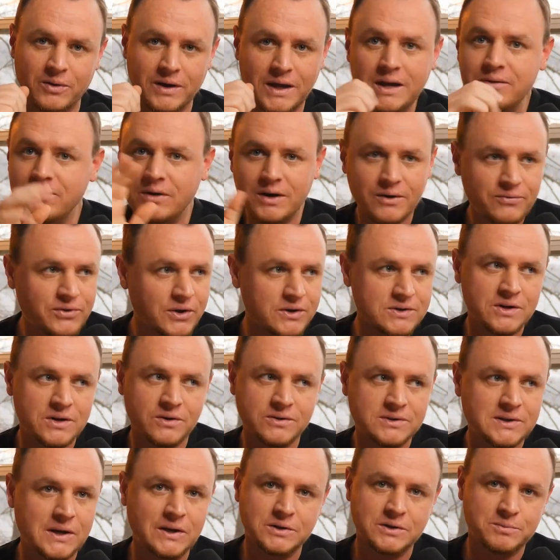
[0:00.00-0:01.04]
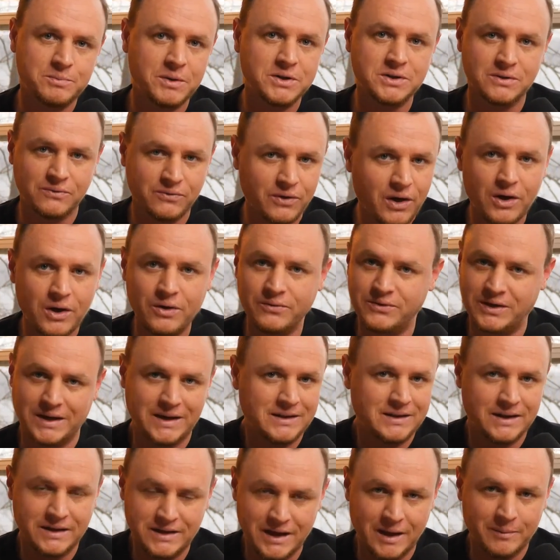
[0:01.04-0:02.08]
Even if there's no sales pitch involved
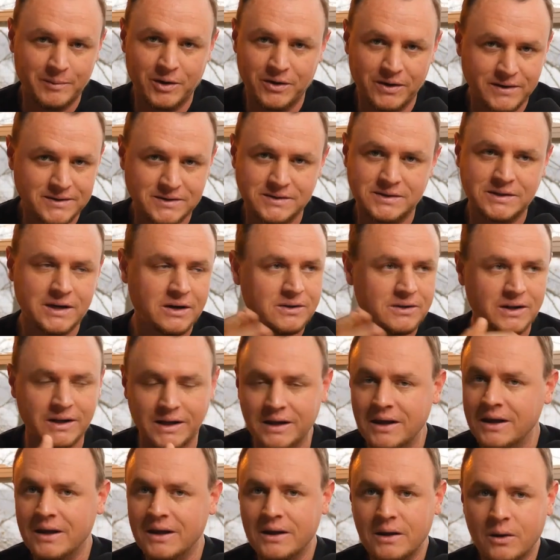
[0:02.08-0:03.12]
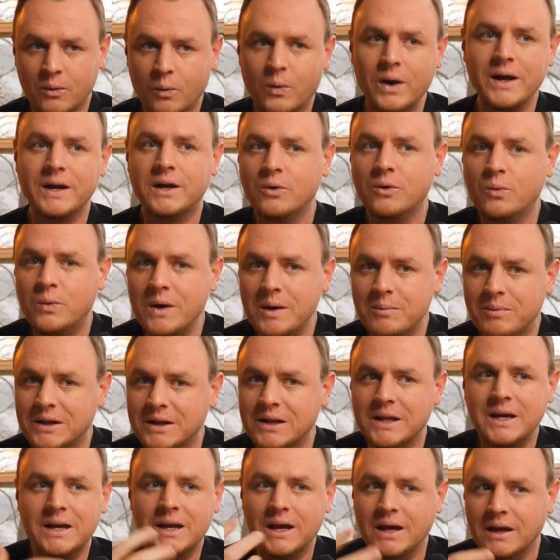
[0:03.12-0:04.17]
in the demo necessarily, what could we be
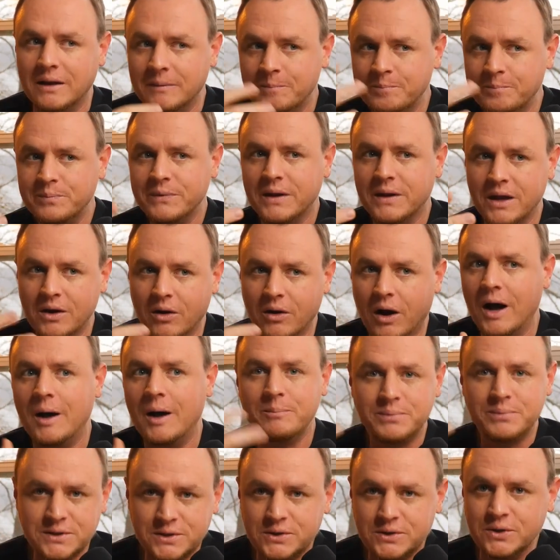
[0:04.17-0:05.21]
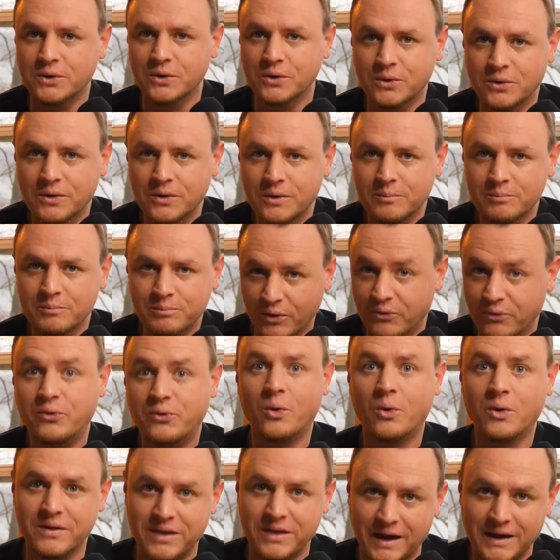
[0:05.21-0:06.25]
leading, up to
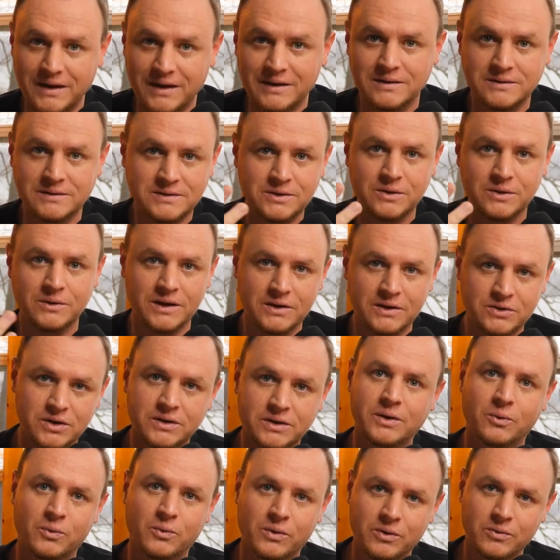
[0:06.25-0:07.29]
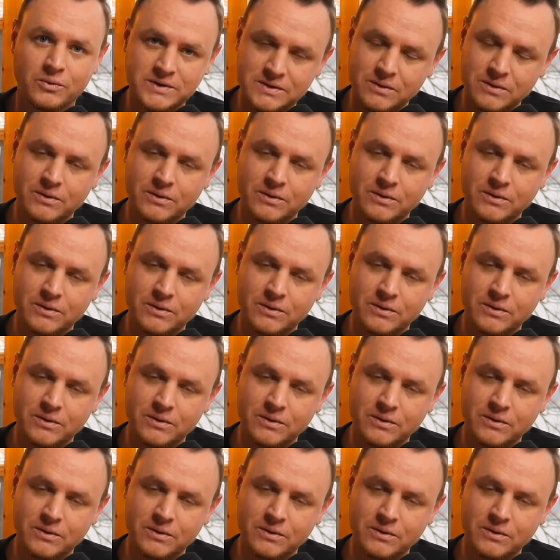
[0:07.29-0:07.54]
before then to ensure that we're